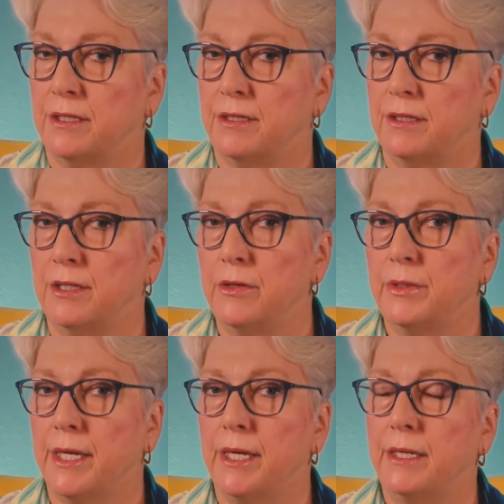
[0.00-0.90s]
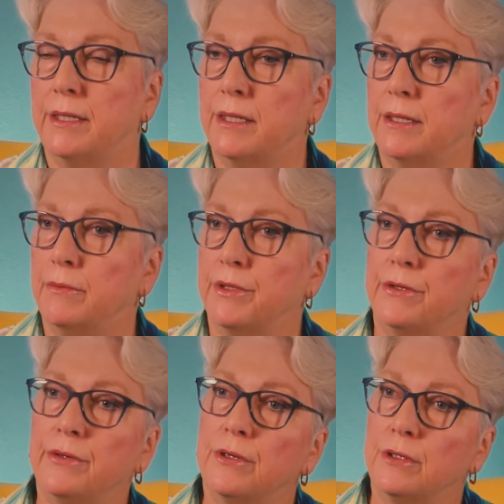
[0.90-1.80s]
locate and
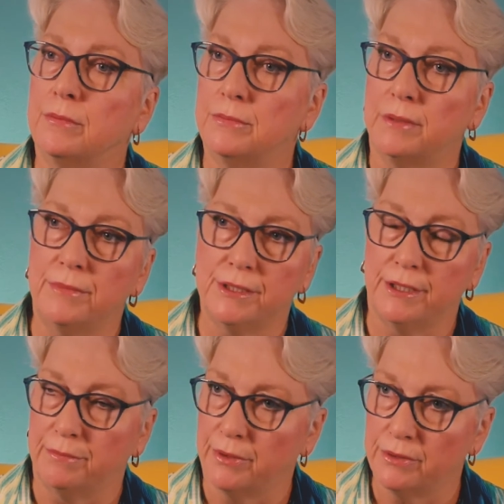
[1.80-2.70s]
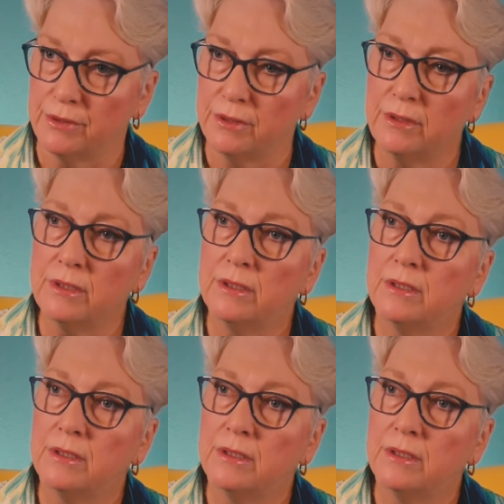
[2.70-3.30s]
return home a missing person